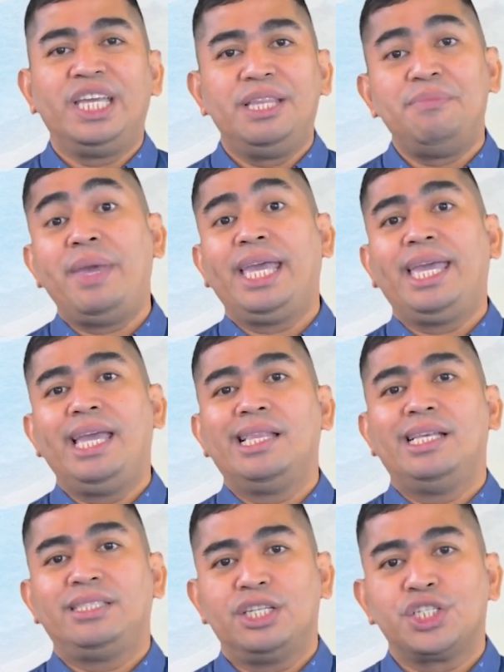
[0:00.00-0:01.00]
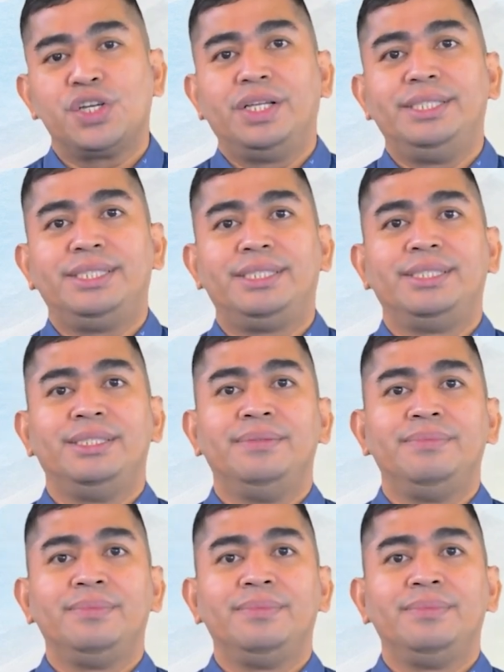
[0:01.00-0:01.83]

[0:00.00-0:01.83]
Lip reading: in making decisions.